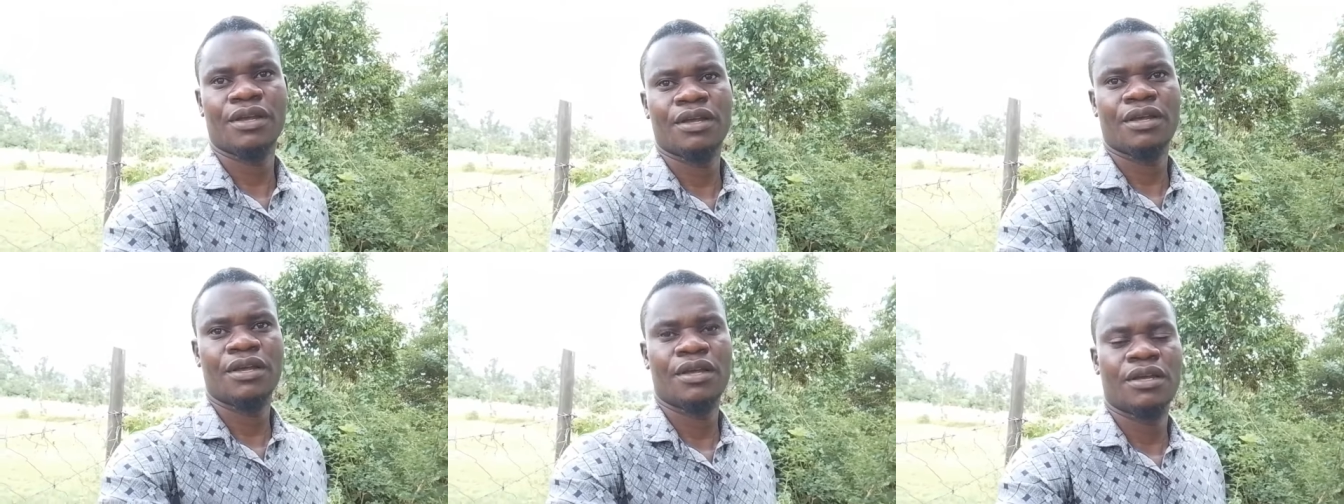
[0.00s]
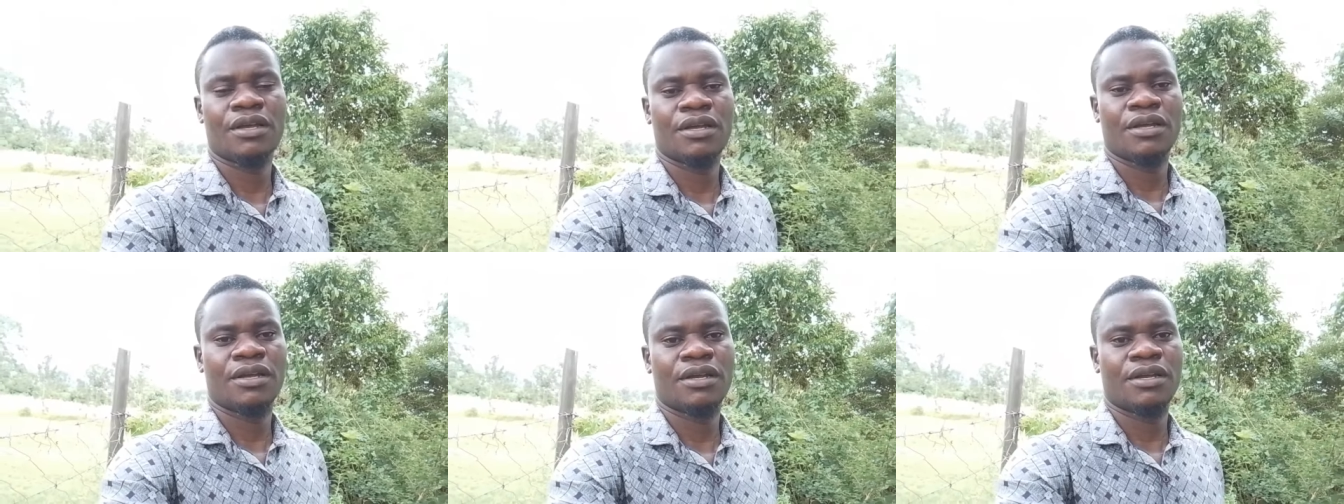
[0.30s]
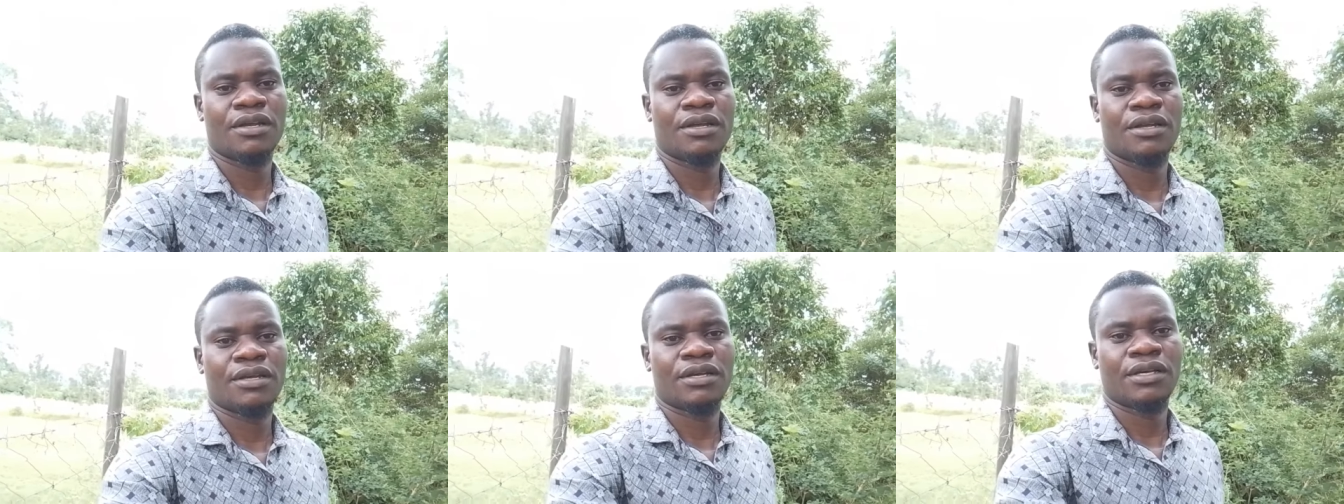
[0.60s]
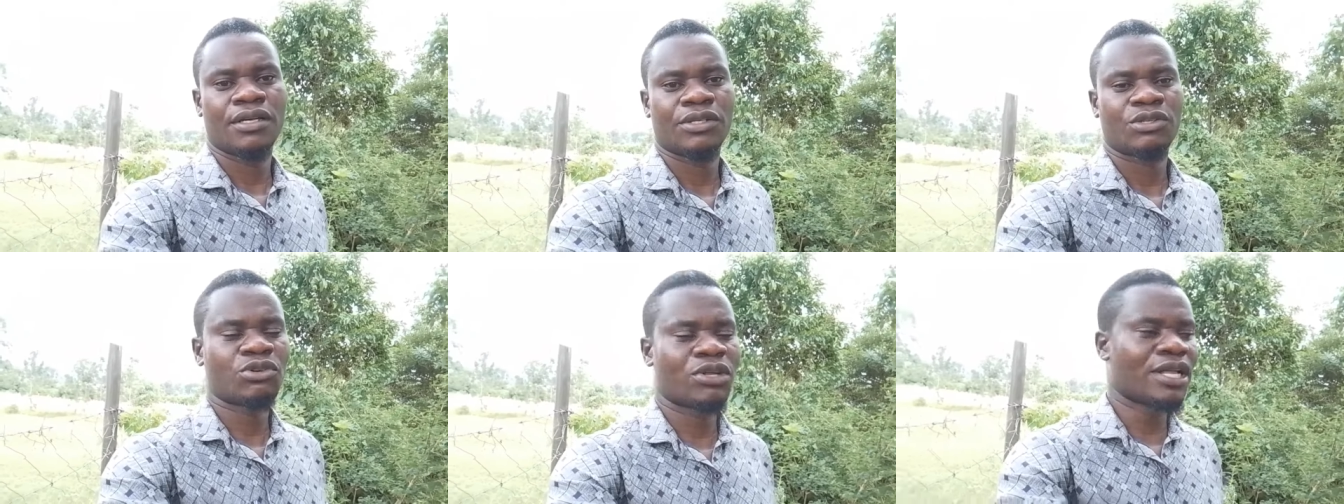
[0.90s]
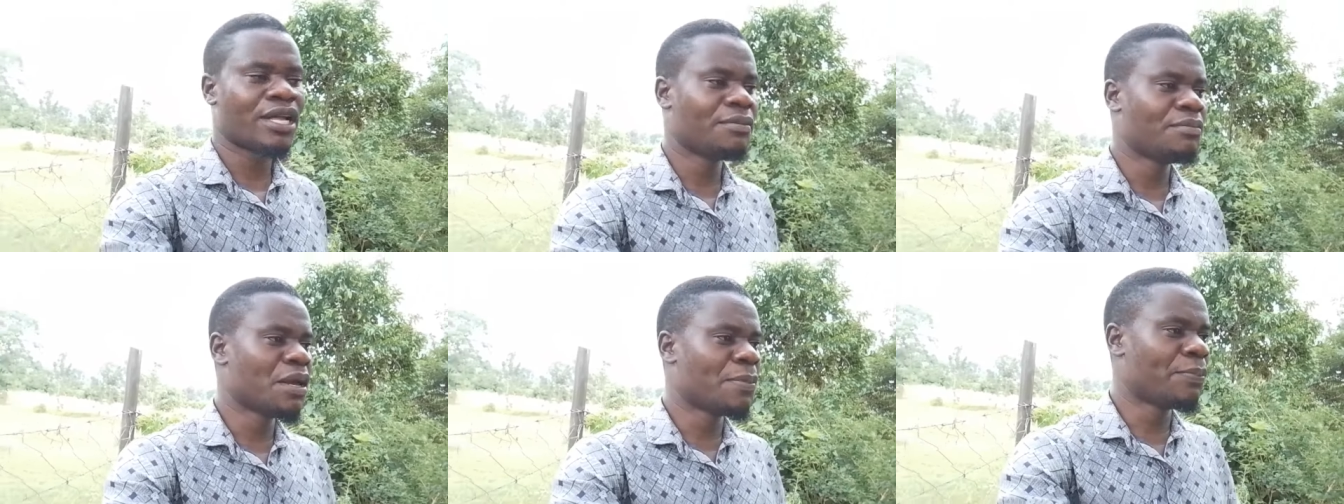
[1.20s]
So let me put the
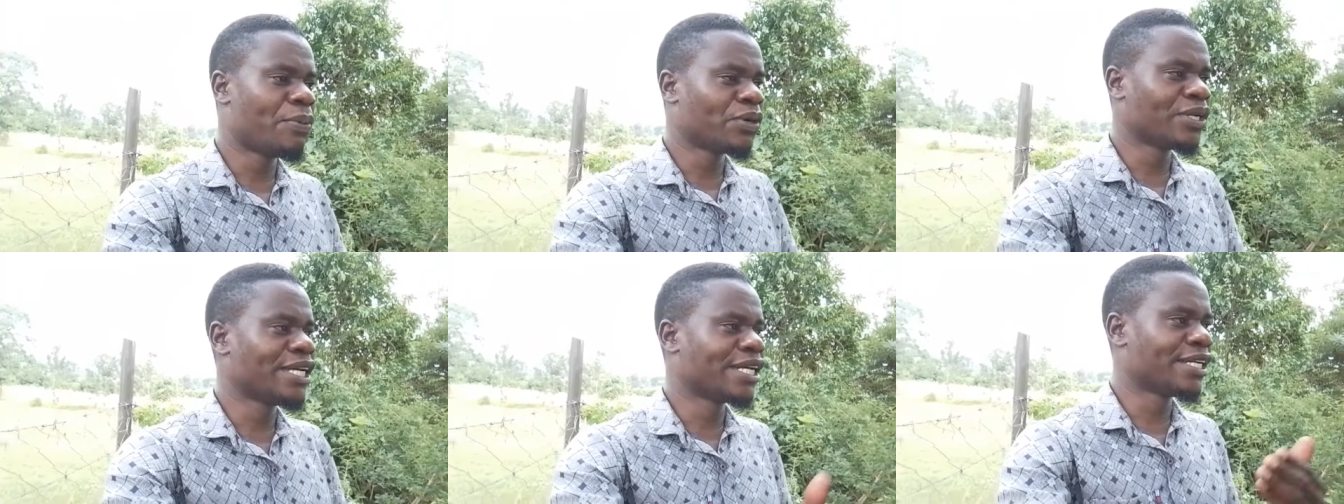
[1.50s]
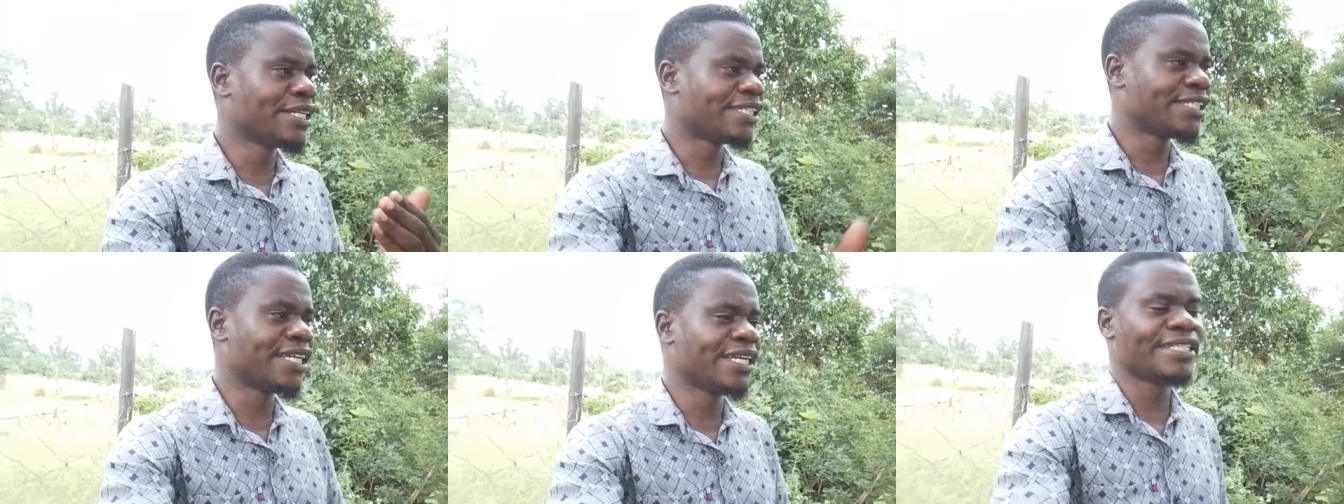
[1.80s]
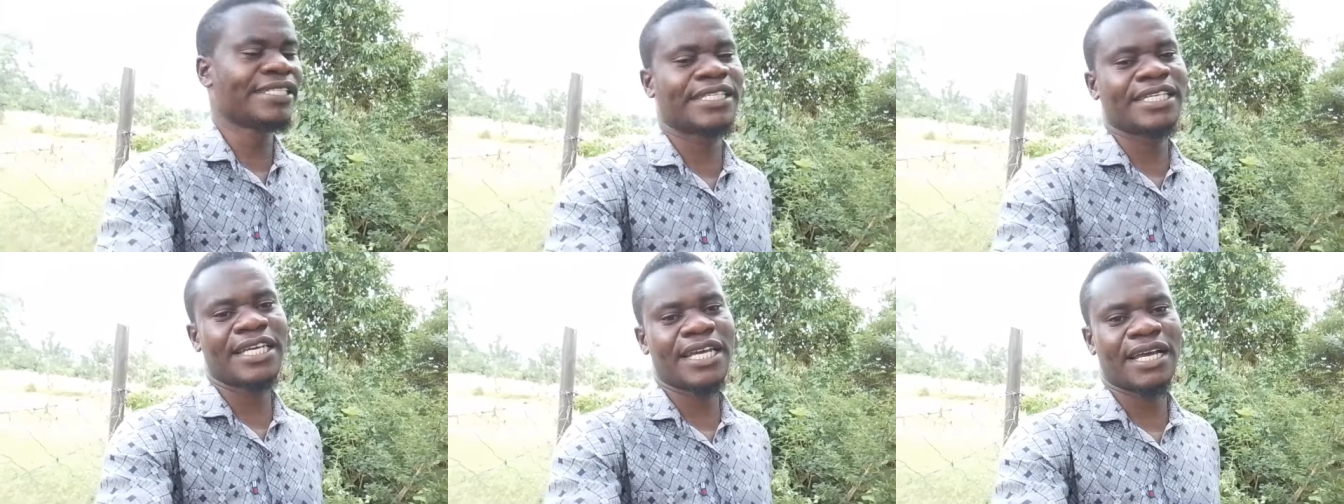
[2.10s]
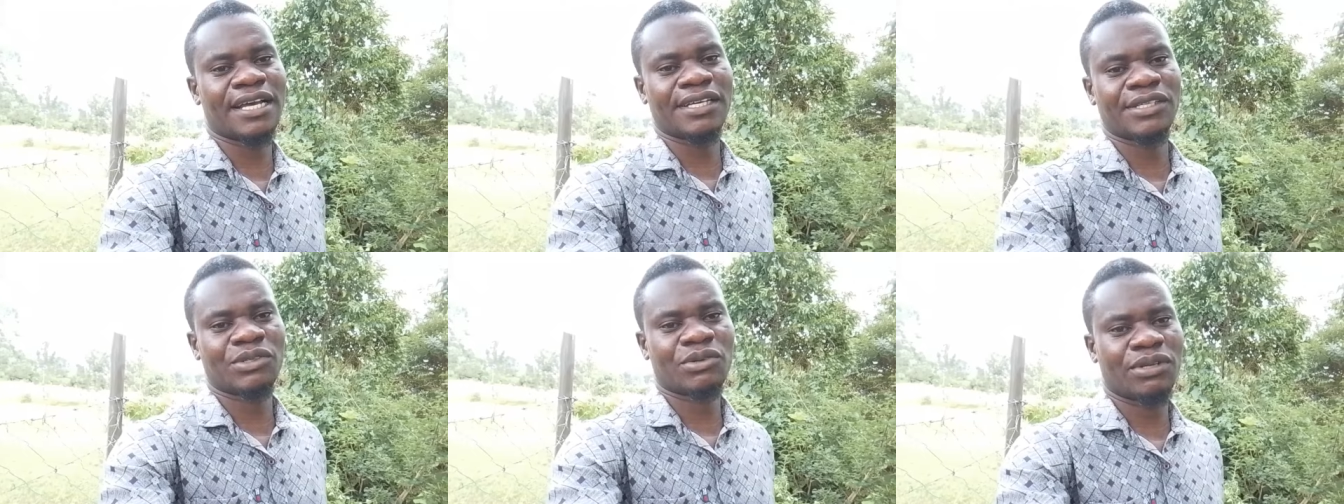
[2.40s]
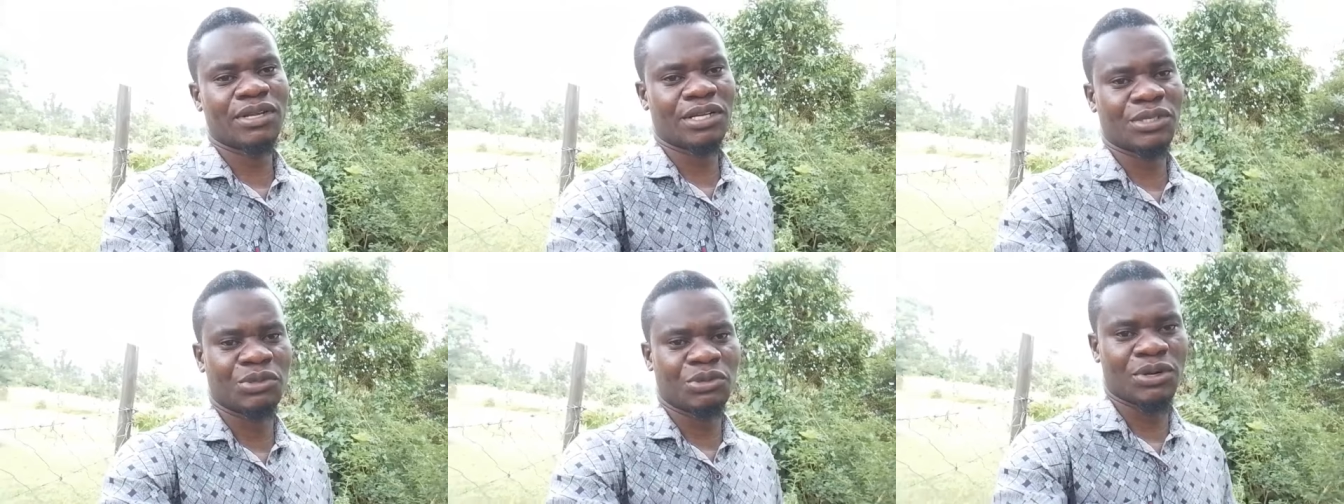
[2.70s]
receipt here so that you can see for
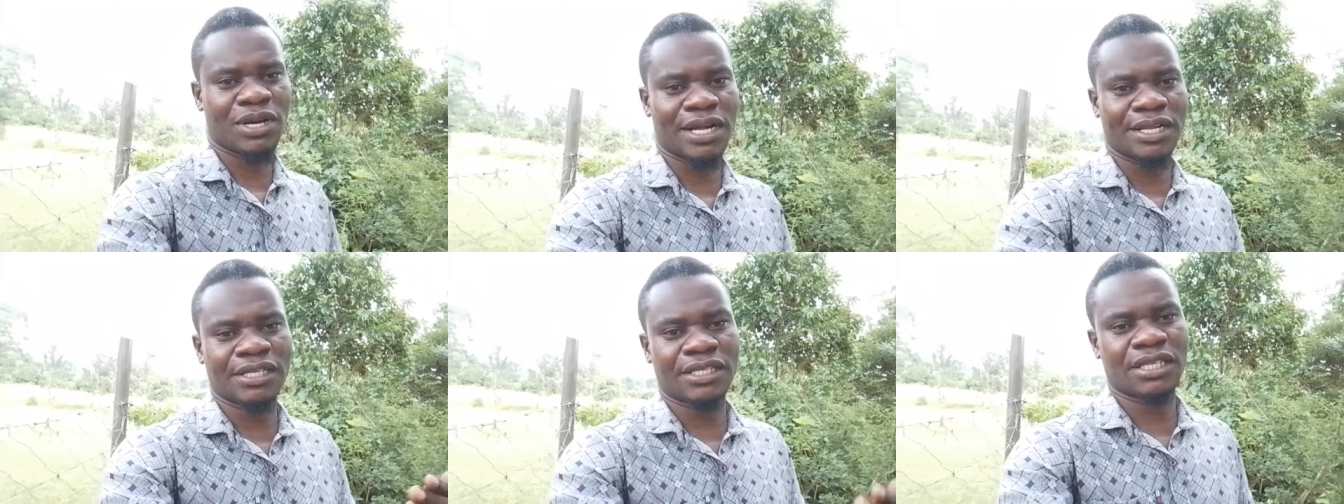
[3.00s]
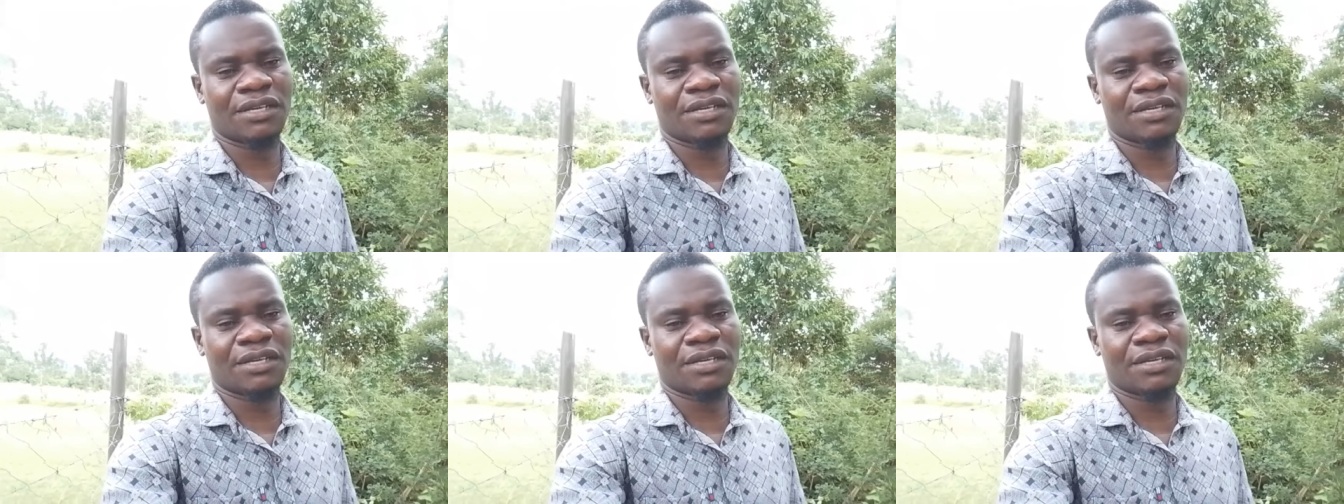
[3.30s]
yourself.